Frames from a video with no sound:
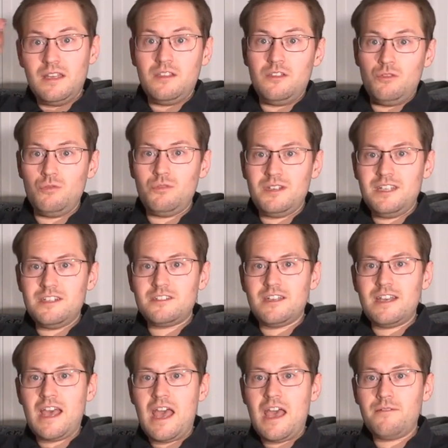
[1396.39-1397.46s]
you need to
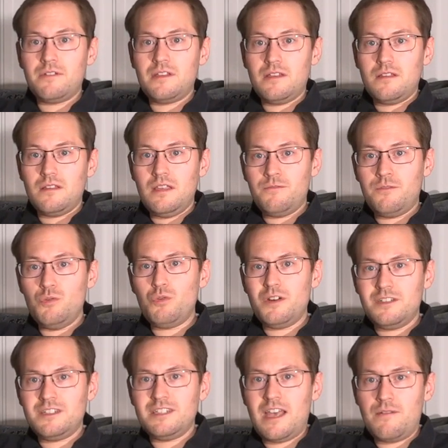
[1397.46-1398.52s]
have, if you
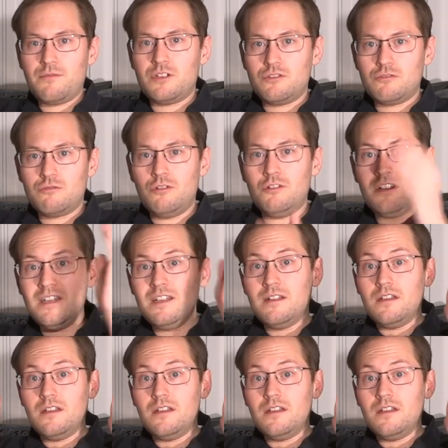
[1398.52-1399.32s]
want to have control,